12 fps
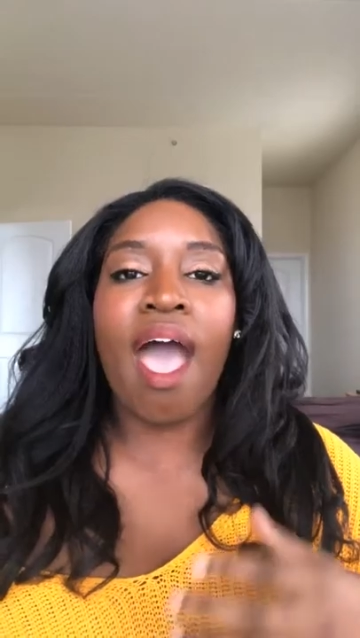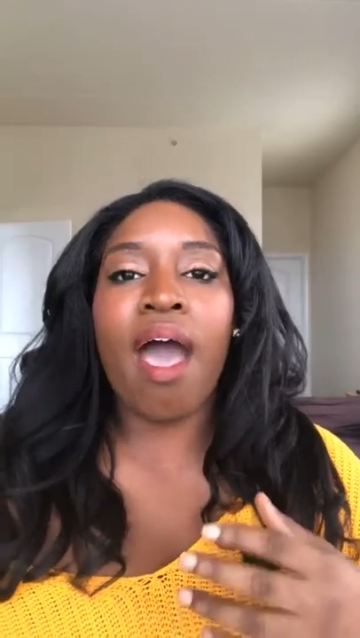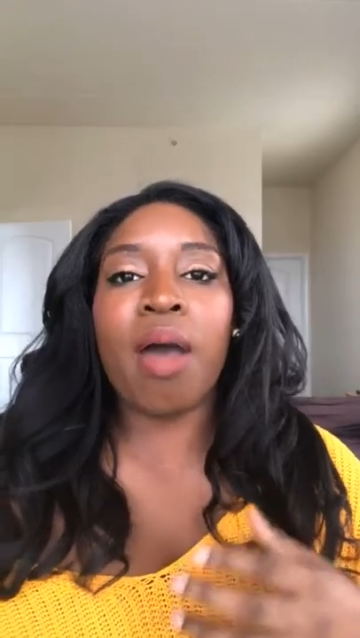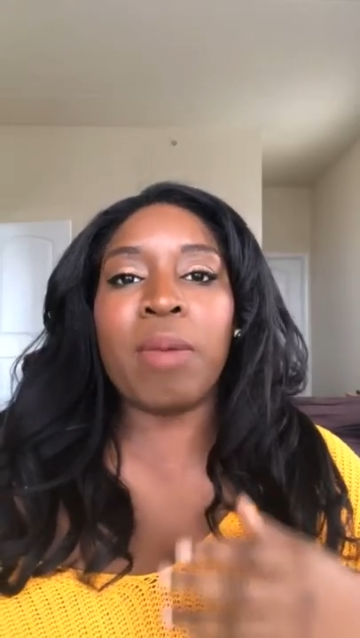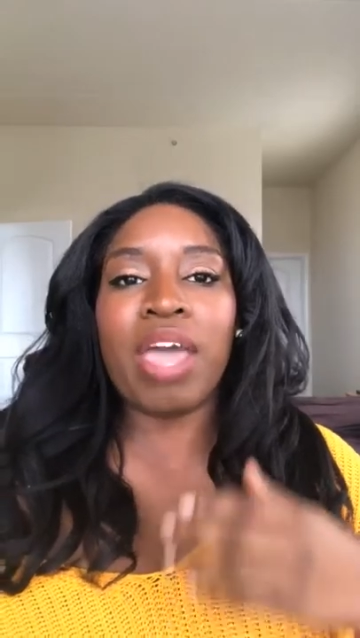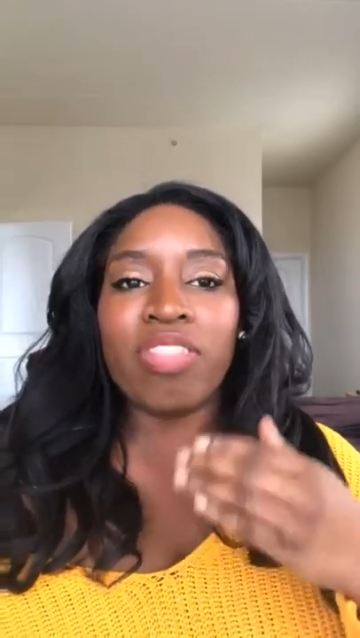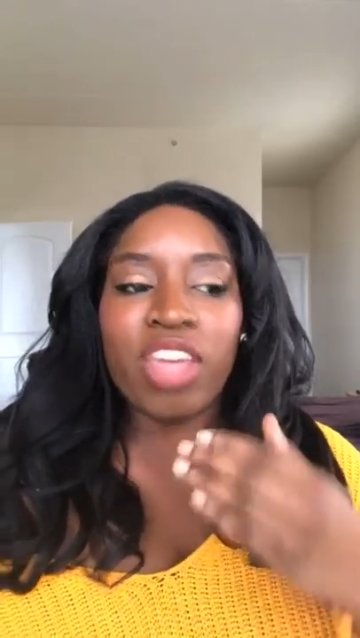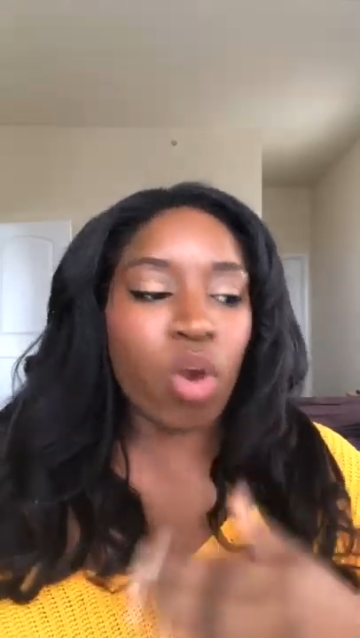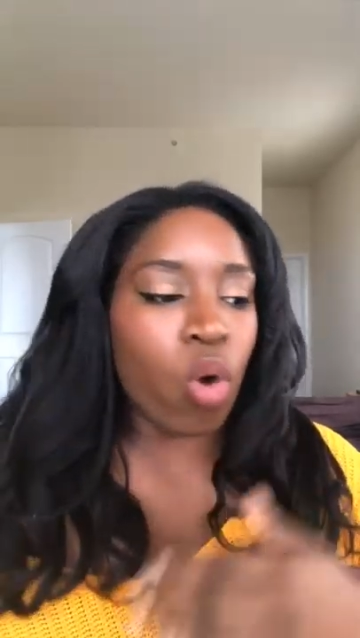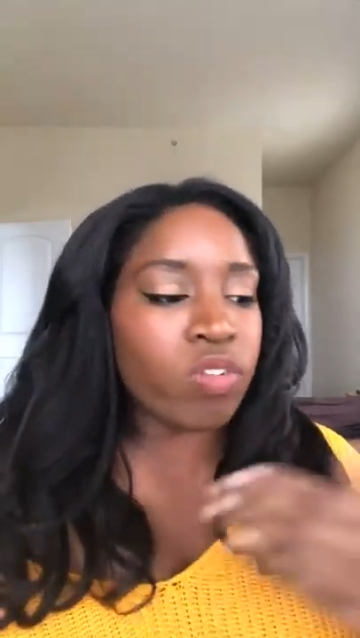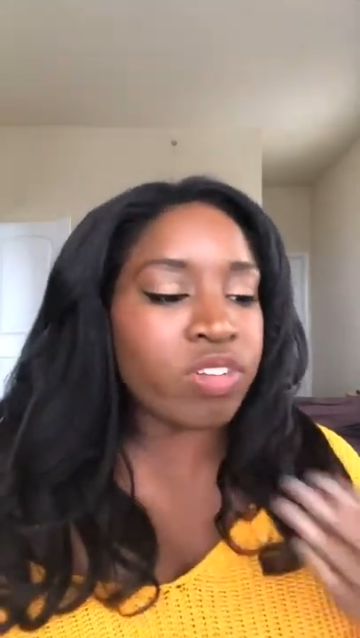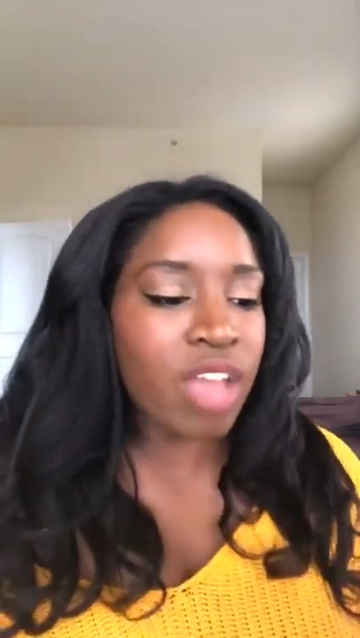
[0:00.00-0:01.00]
um, and then
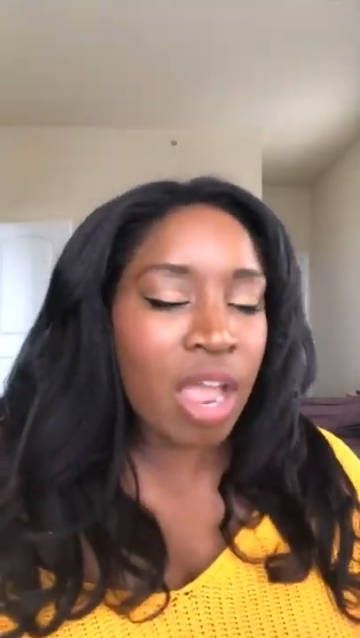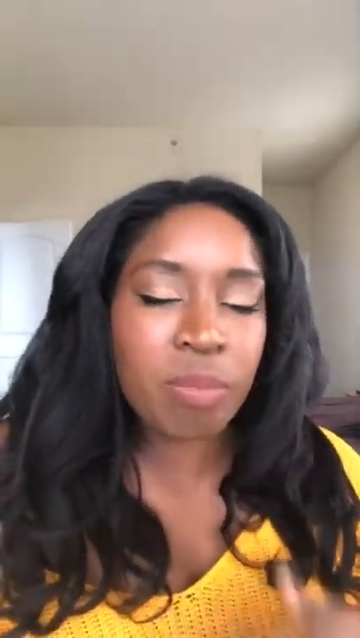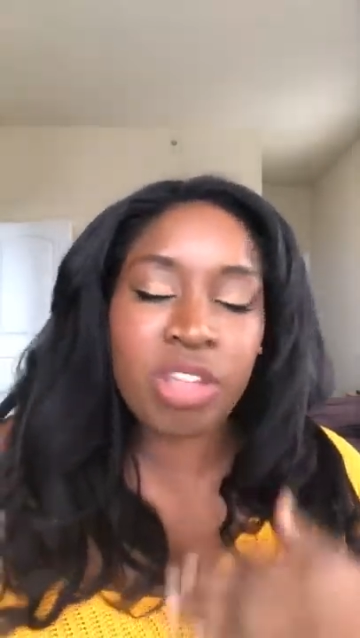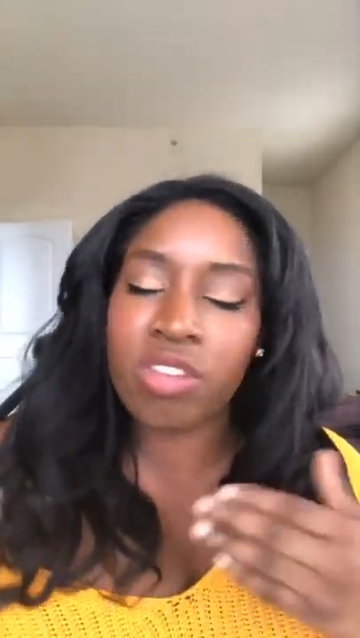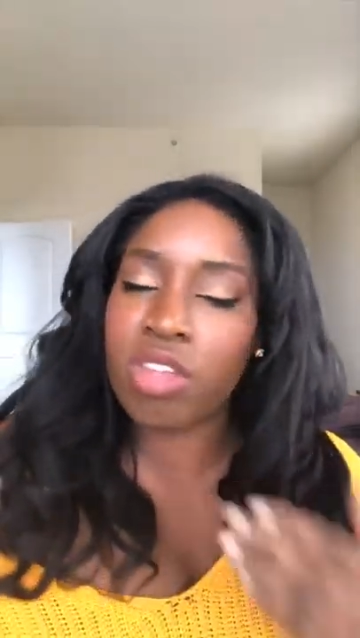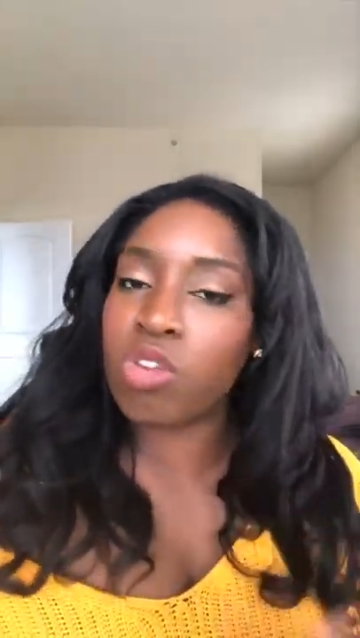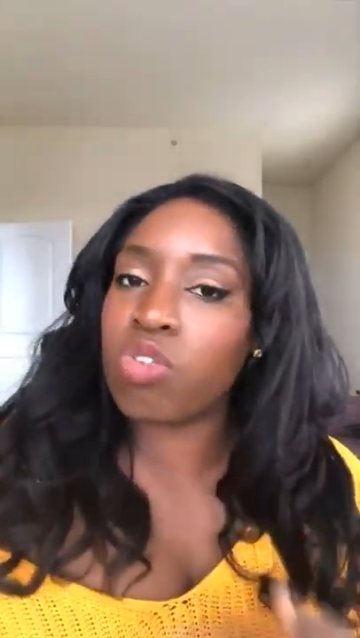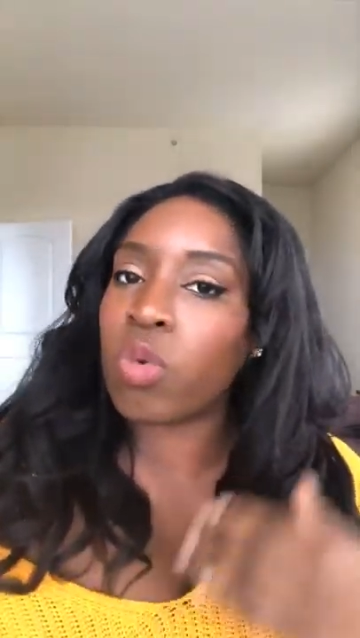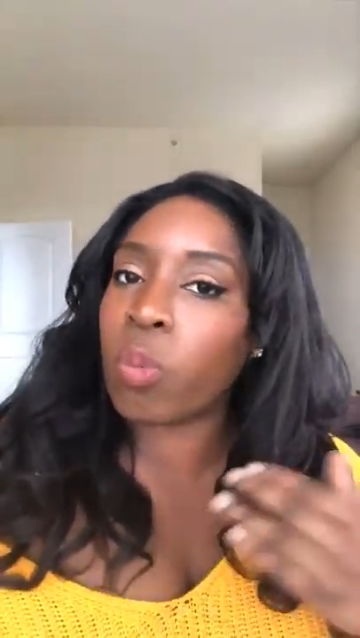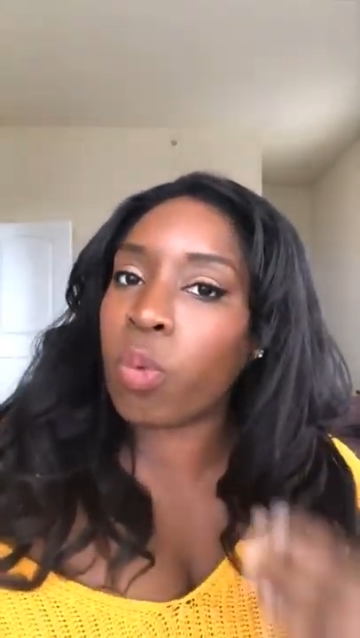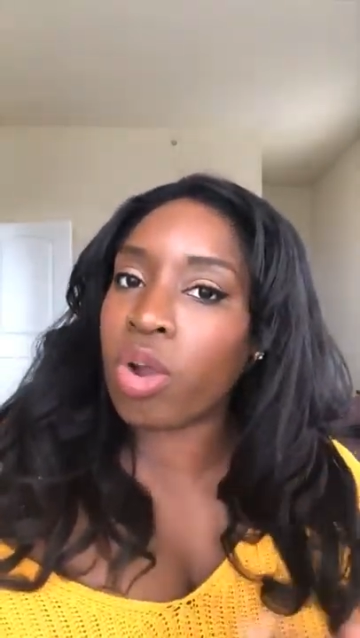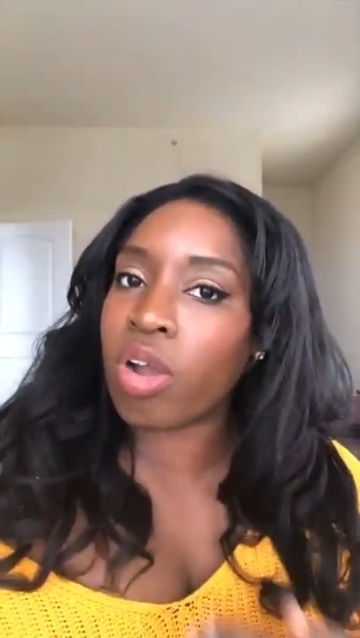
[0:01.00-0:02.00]
over time, continue
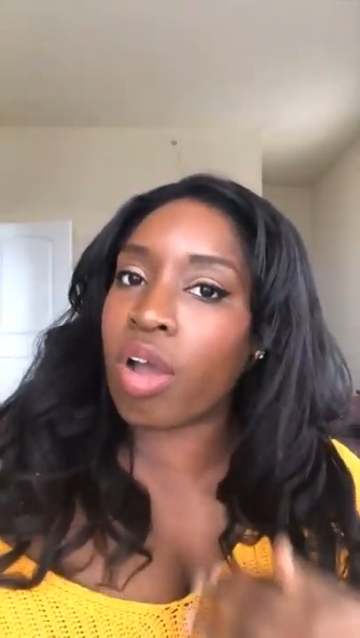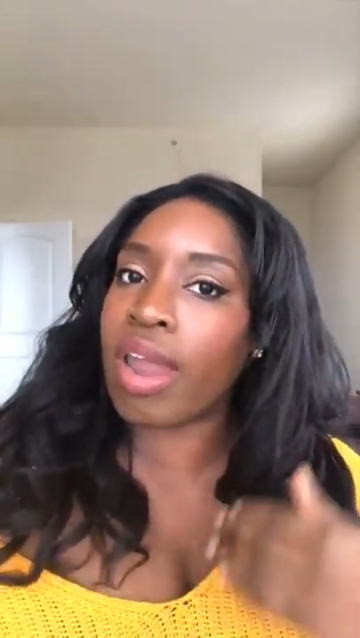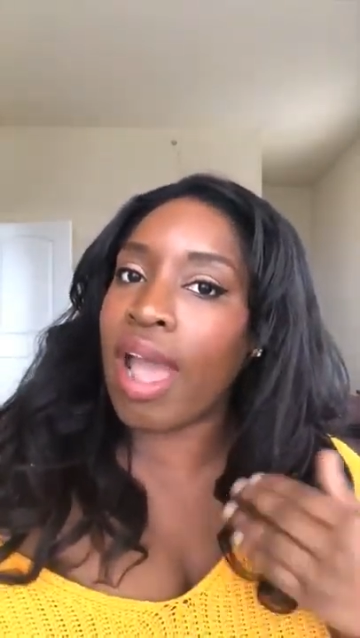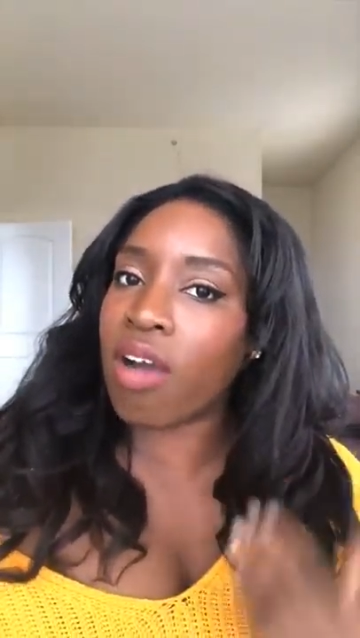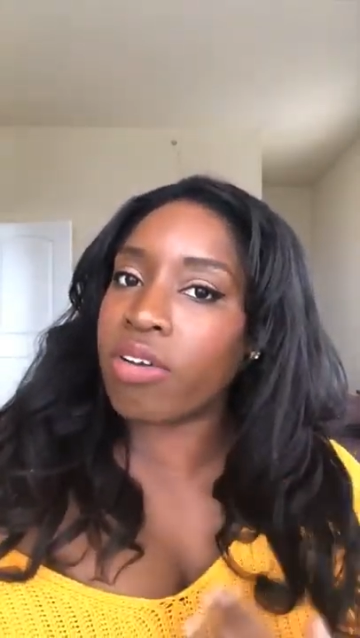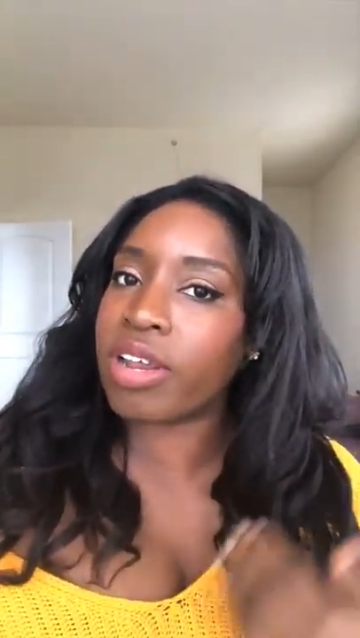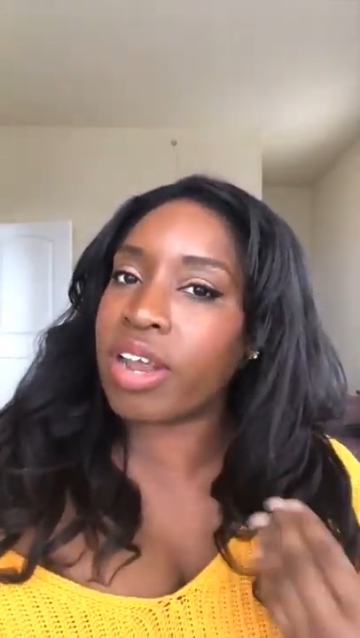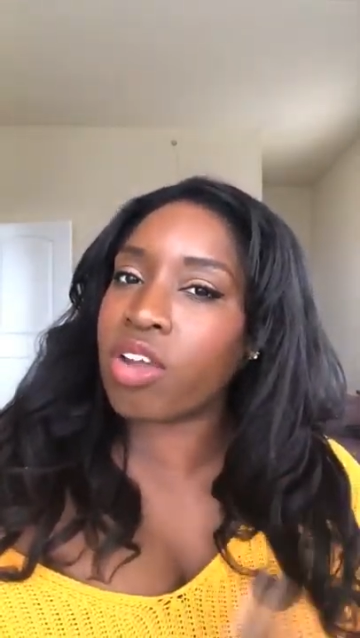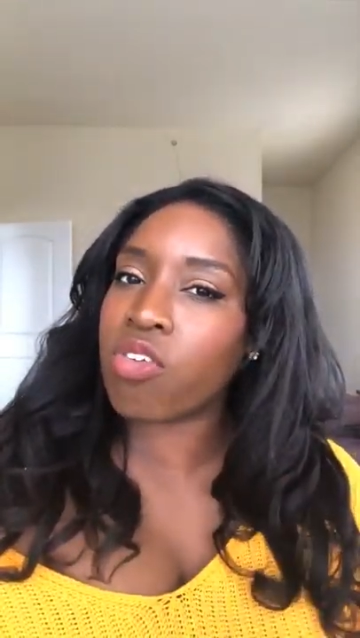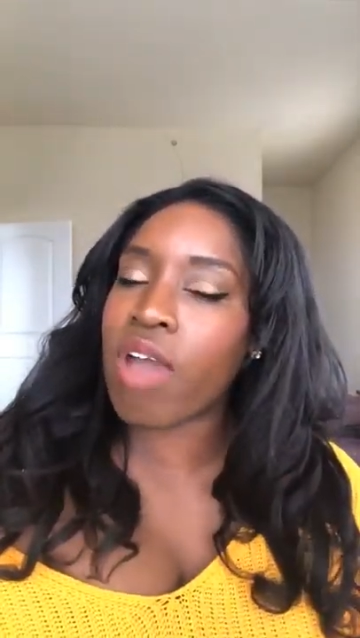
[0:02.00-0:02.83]
to work on how can I